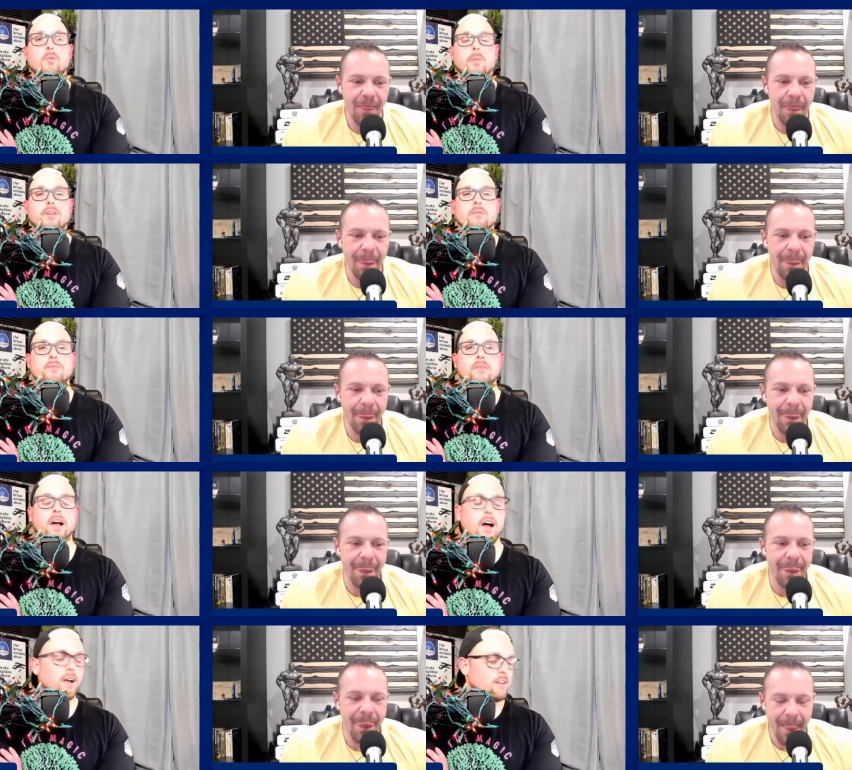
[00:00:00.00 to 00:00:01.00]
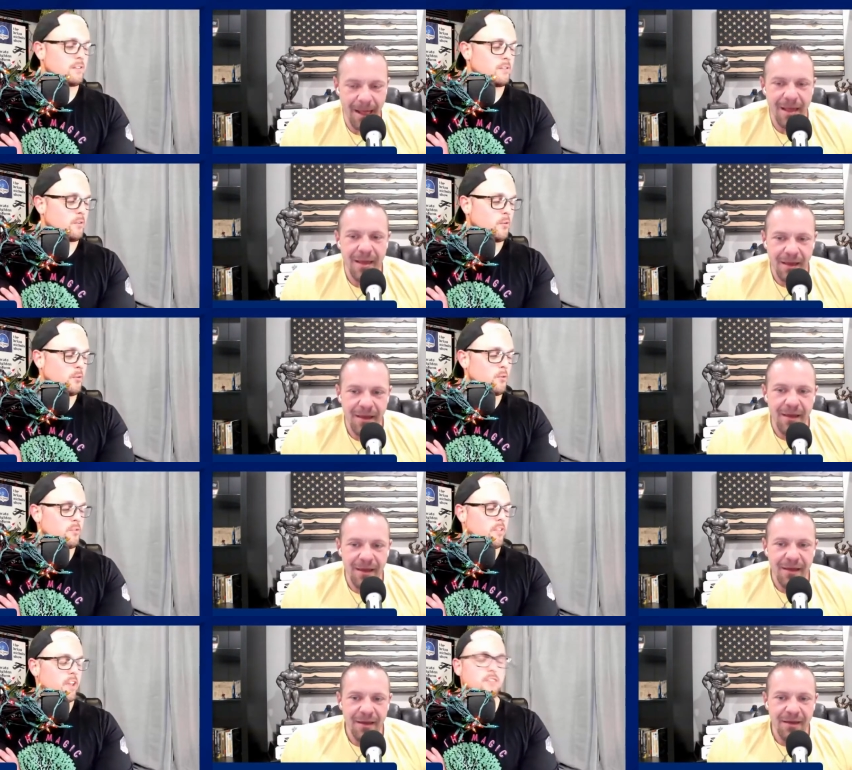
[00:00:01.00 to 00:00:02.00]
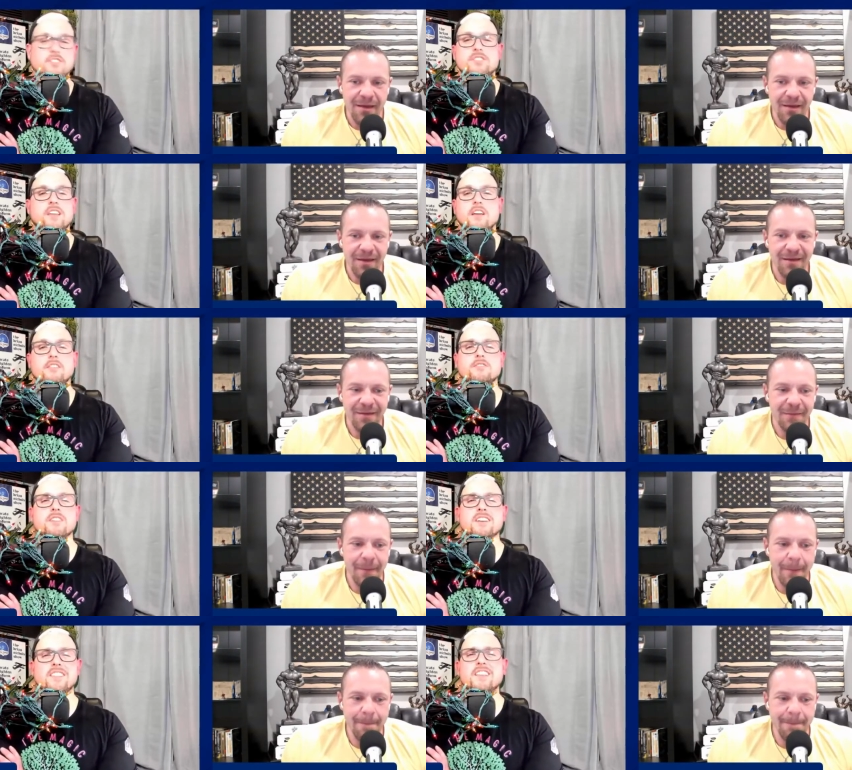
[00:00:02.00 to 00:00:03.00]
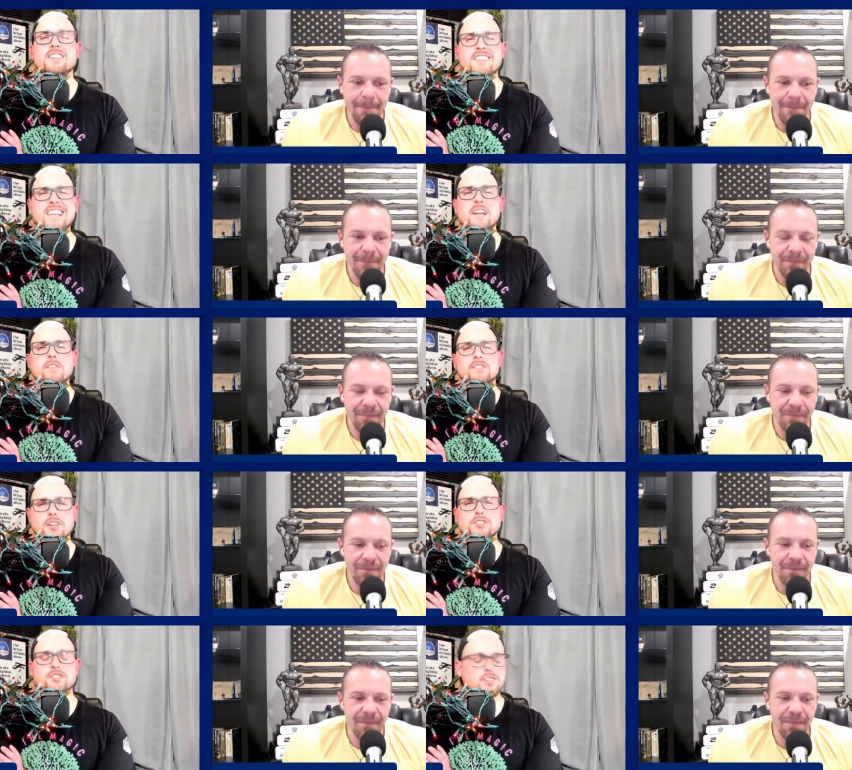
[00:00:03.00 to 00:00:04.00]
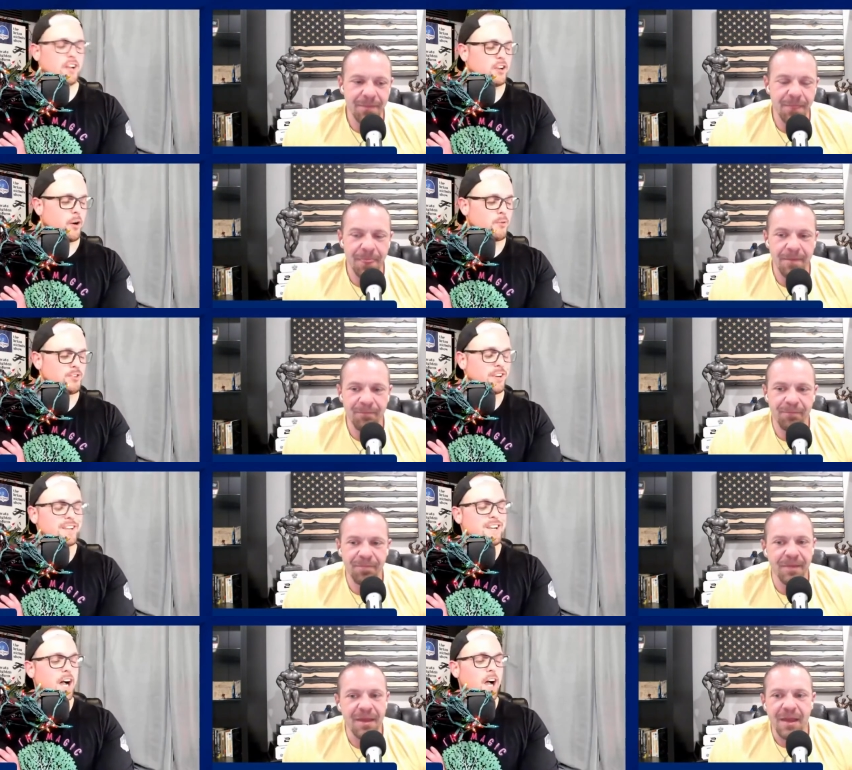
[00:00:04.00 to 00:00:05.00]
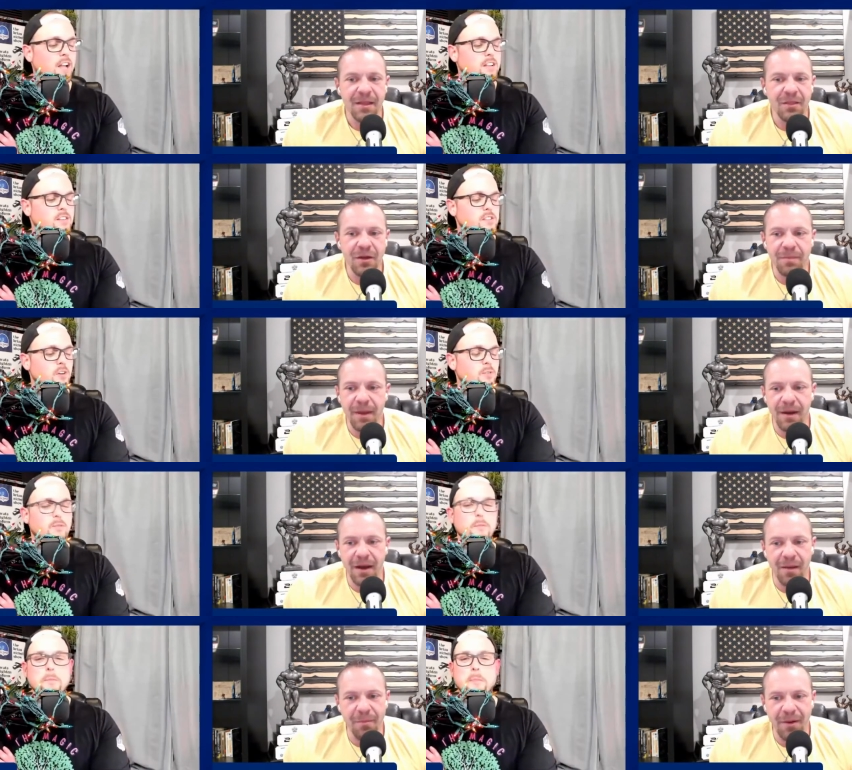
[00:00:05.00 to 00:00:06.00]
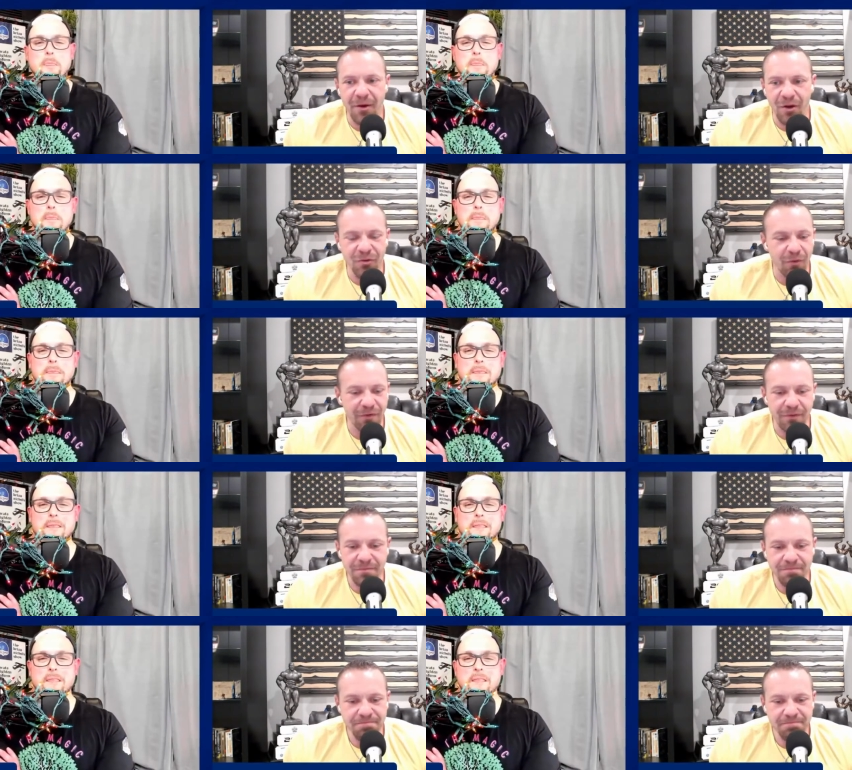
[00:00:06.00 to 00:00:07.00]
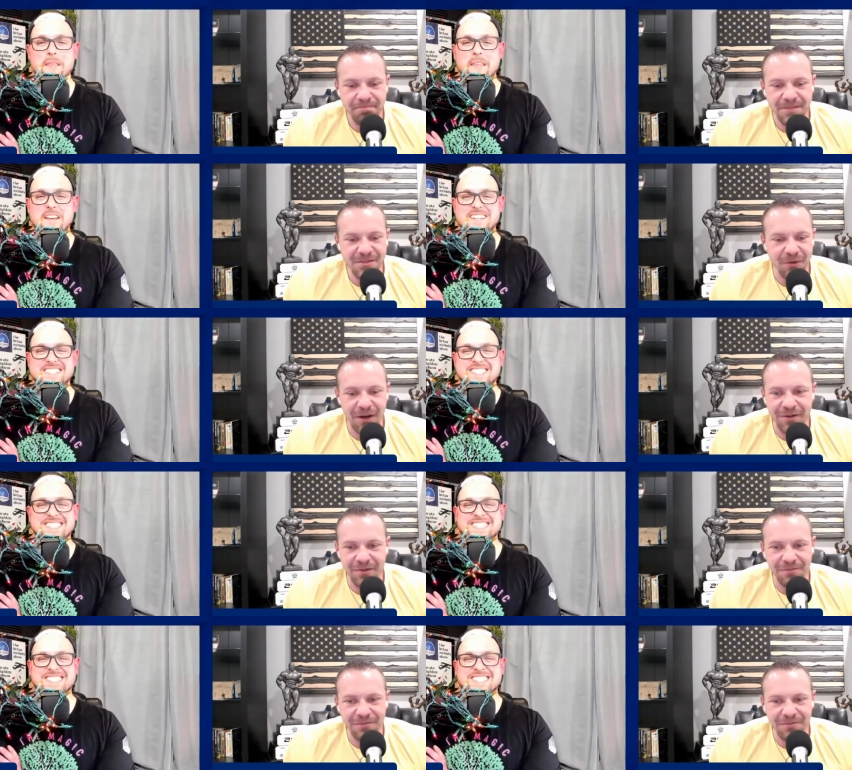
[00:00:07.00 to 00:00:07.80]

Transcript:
Speaker 1: women uh, who, who, they are just they are in, need of such uh, coaching. Uh, Look, so- man,
Speaker 2: I'm about altruism. That's what I do.